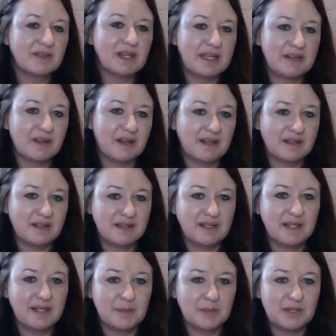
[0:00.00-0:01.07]
there layered
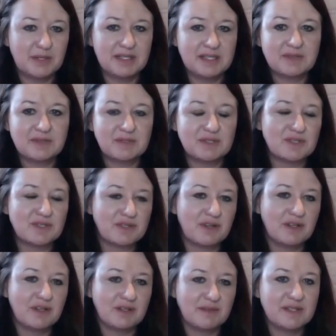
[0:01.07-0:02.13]
auditing in place to ensure
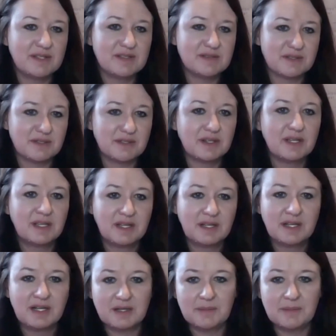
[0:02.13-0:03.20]
all of these
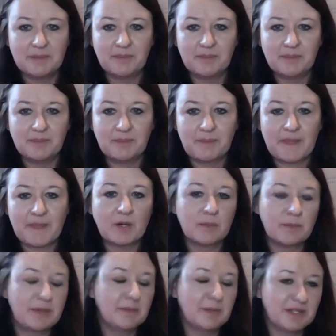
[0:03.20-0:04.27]

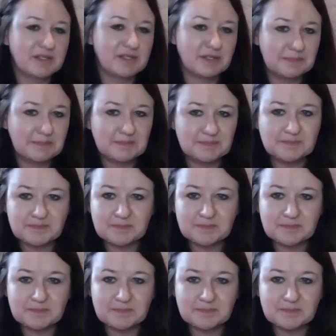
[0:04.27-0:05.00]
are being monitored?